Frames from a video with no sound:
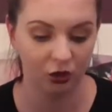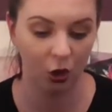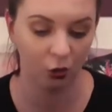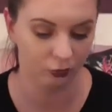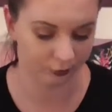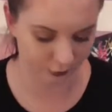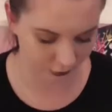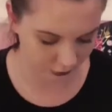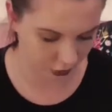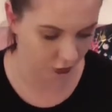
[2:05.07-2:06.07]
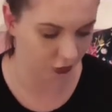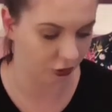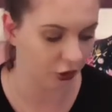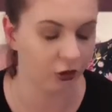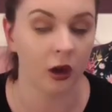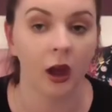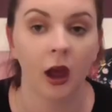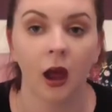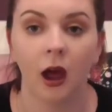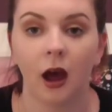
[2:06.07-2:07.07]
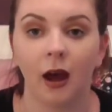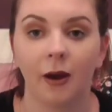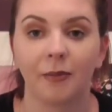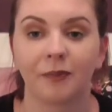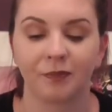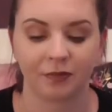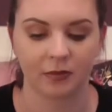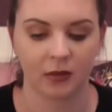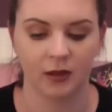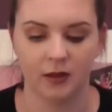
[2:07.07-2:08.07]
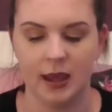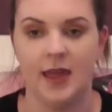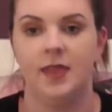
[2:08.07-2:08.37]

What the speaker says: coat, you do you. So yeah,